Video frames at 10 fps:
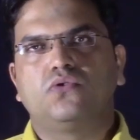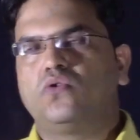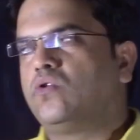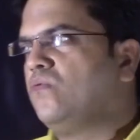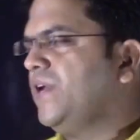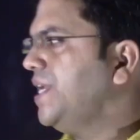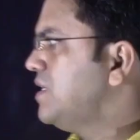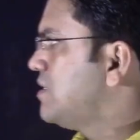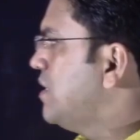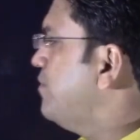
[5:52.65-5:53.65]
So
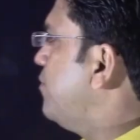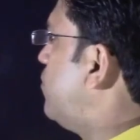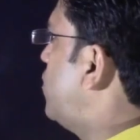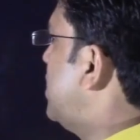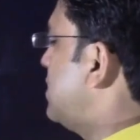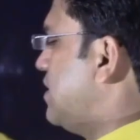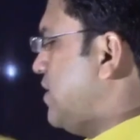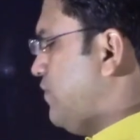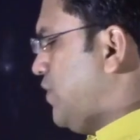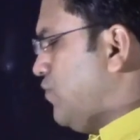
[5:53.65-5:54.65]
various type of bodies
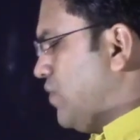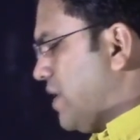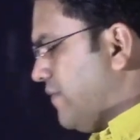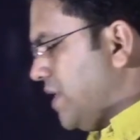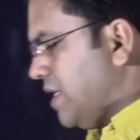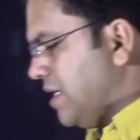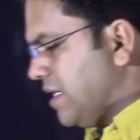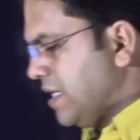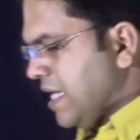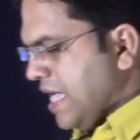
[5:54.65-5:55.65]
that we do have in
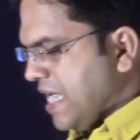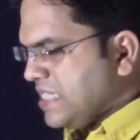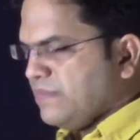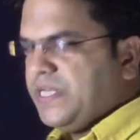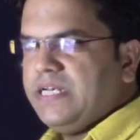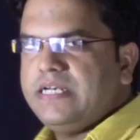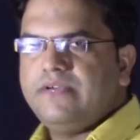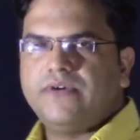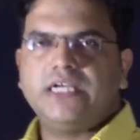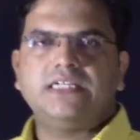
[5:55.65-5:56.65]
India has been
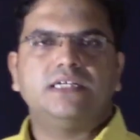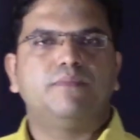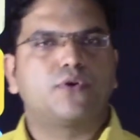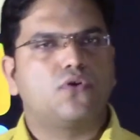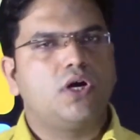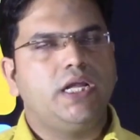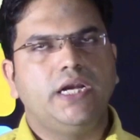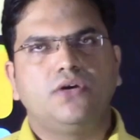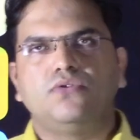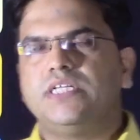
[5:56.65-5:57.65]
divided broadly
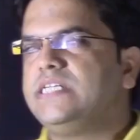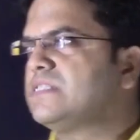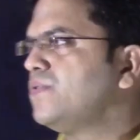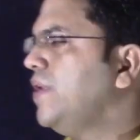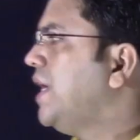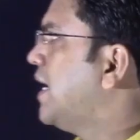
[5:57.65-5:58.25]
into these three